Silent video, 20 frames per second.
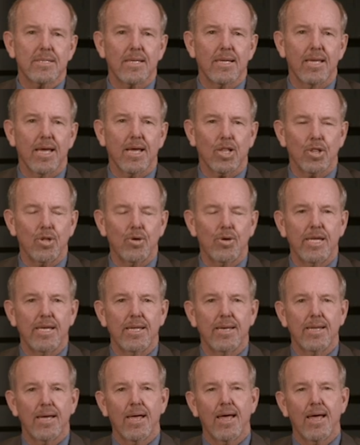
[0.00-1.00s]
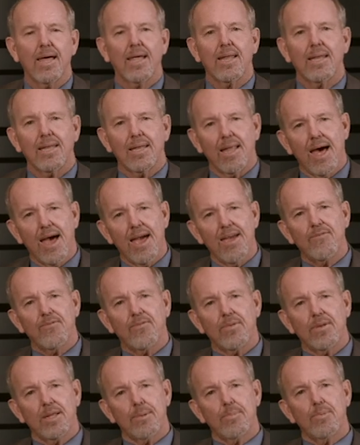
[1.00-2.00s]
including life,
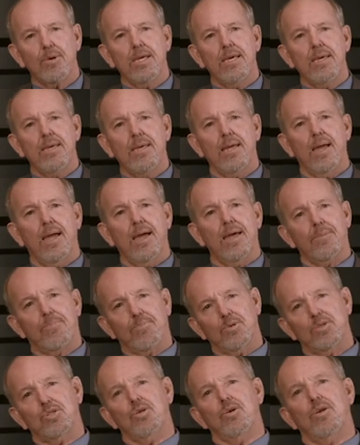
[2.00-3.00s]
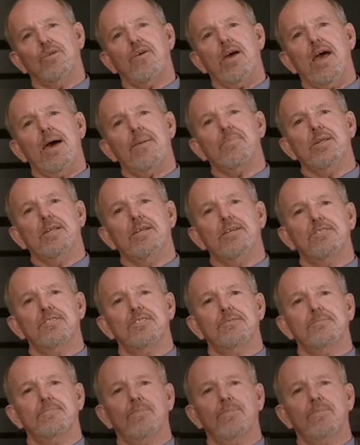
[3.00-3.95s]
liberty, and the pursuit of happiness.